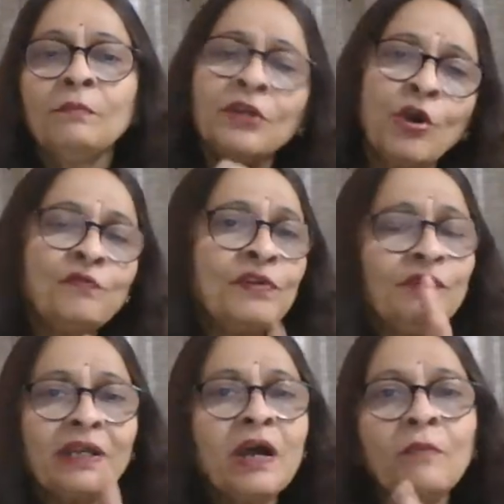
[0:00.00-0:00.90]
But often
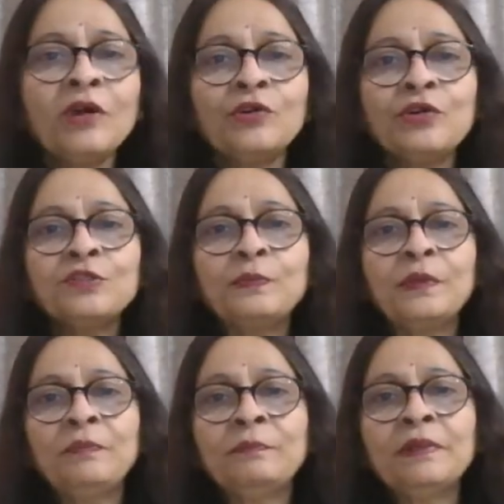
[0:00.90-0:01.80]
we come across
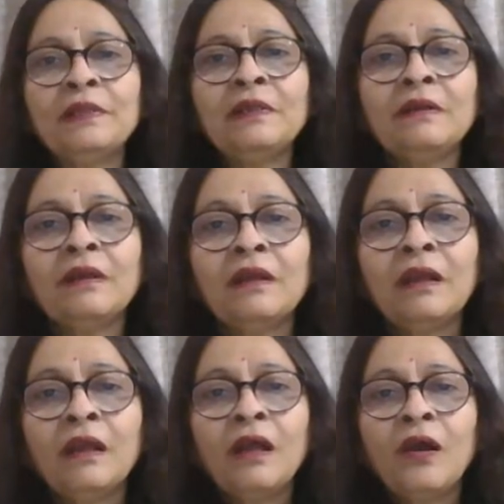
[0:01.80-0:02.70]
people
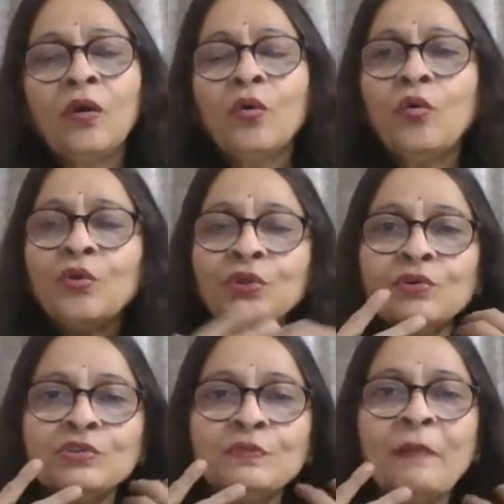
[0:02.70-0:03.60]
who
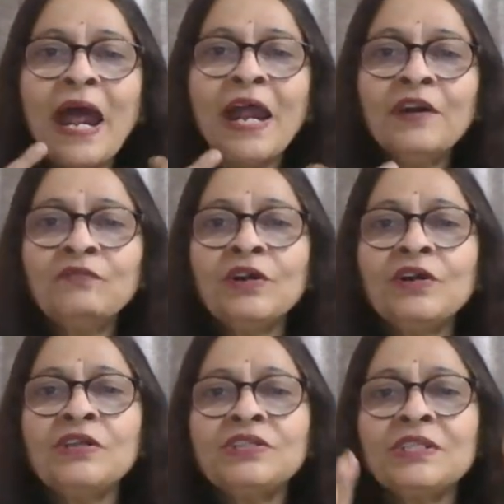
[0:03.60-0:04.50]
use bad
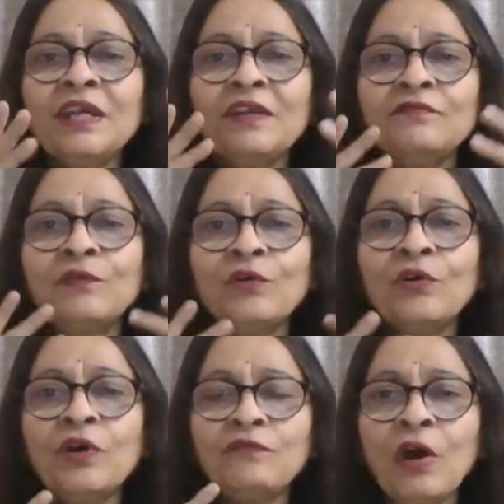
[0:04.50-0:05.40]
words and
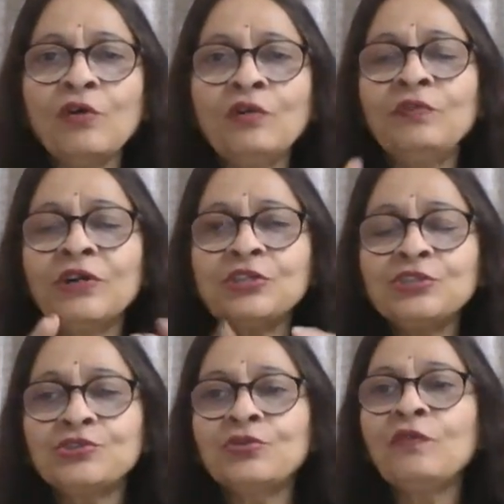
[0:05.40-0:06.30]
foul
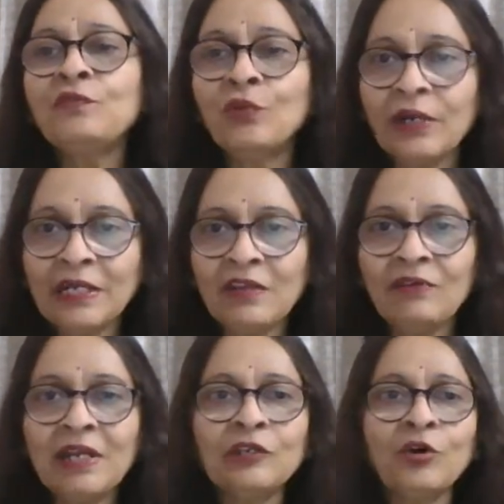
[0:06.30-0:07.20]
words so fluently
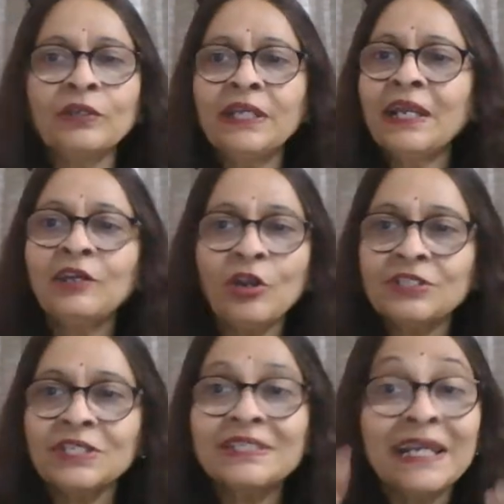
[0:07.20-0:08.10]
while talking, and
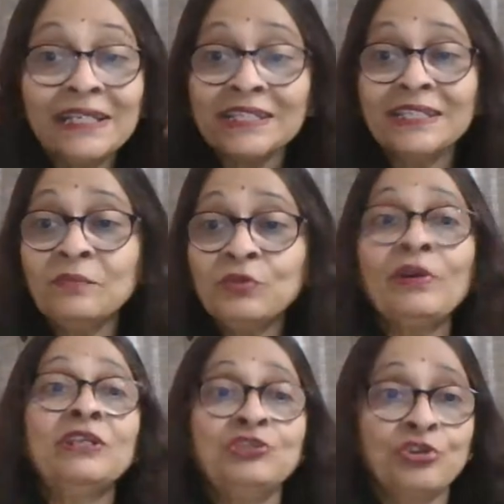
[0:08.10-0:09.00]
not just that, they seem to
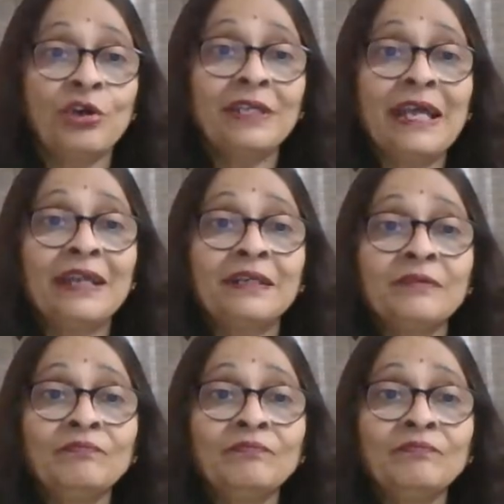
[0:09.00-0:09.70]
enjoy that.